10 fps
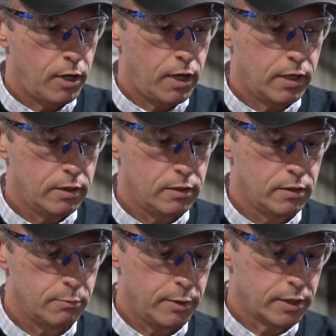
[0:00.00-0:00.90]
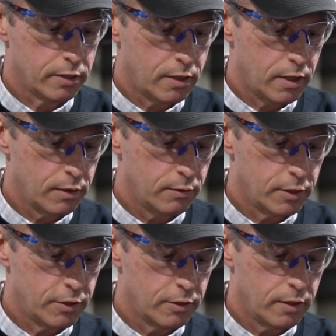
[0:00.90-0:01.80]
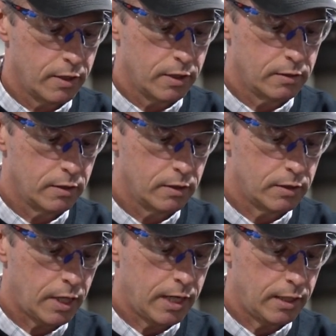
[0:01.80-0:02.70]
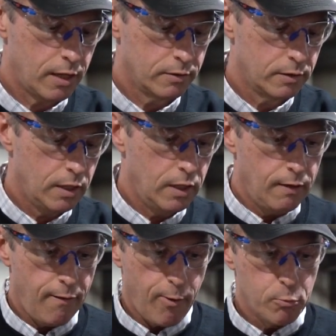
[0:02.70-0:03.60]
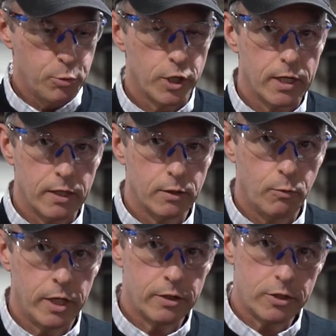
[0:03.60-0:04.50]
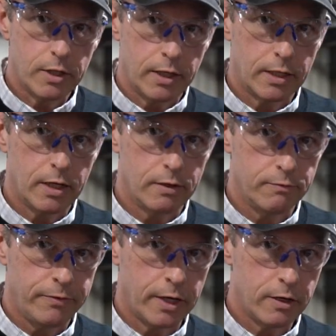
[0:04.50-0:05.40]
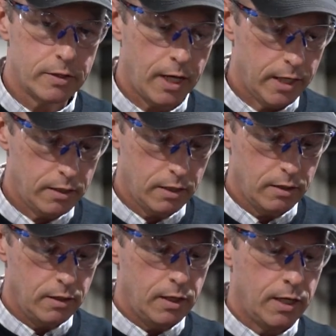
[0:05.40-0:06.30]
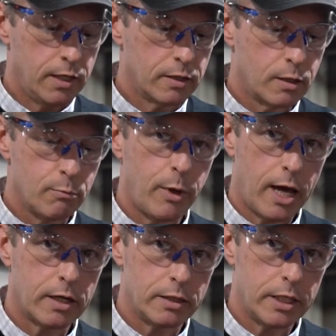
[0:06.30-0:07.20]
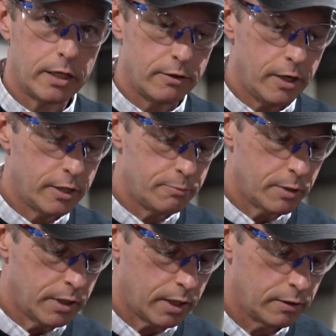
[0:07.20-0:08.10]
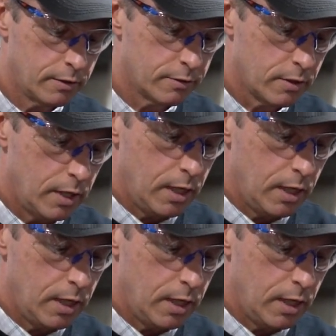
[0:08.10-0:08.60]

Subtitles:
on the piece of cargo that you're gonna tie down, put it in the winch and get it finger tight, and then come back and take your edge protectors